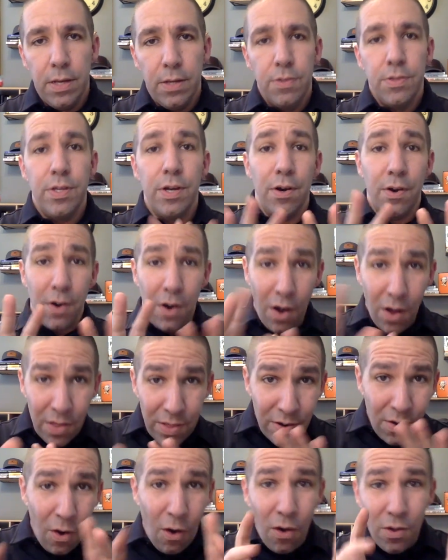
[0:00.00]
There
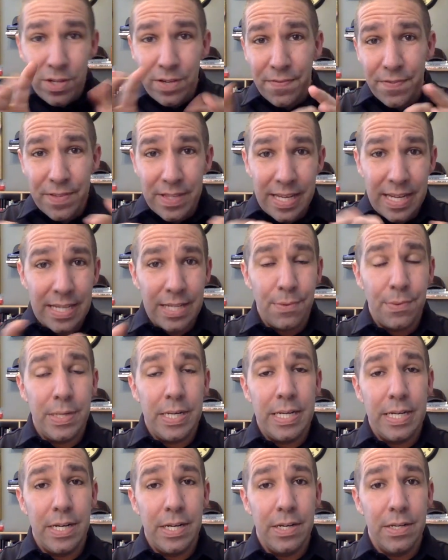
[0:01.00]
are all different things that we
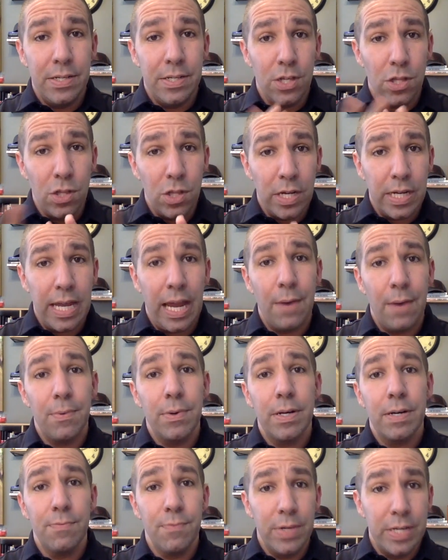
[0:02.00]
need to look at
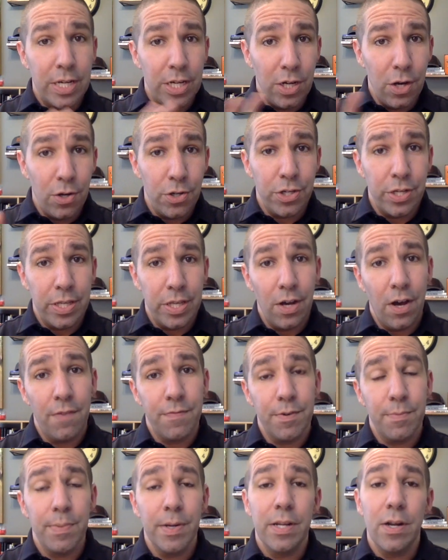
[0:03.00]
when negotiating the
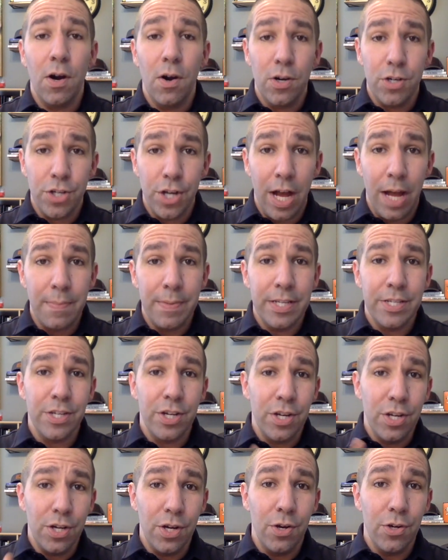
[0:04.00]
offer, but our job is to
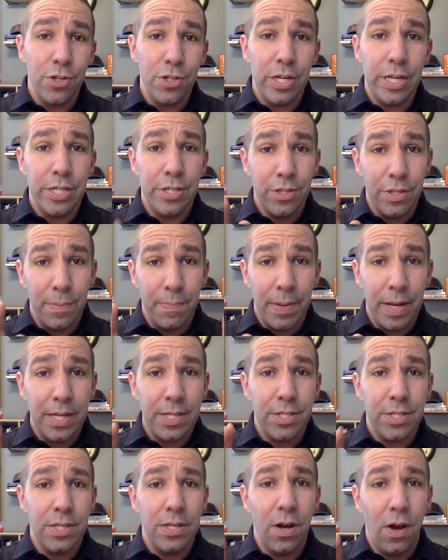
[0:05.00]
negotiate you the
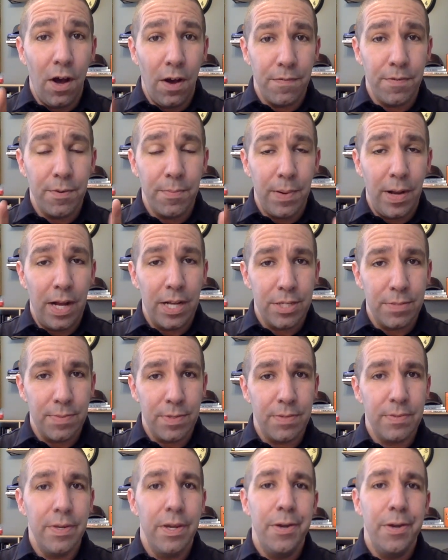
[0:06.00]
best offer possible.